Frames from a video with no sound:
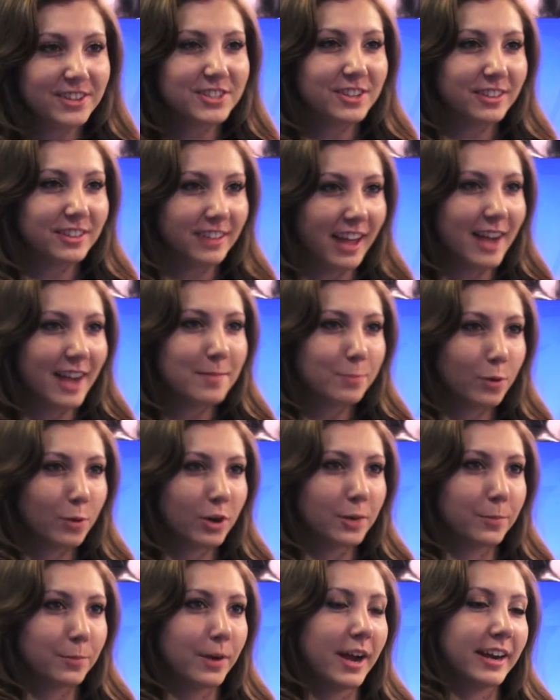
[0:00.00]
a lot more
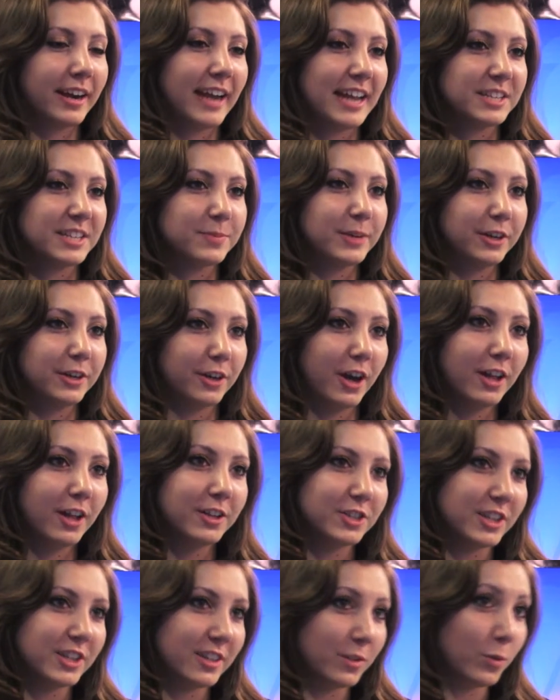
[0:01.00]
to broadcast
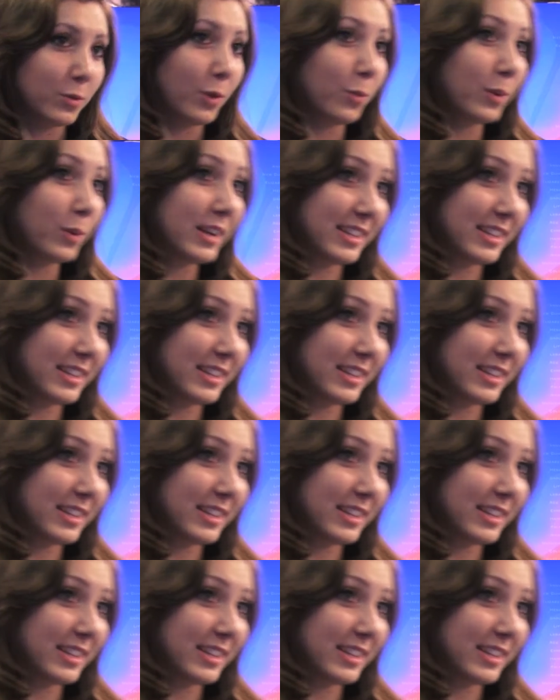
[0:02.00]
meteorology than what we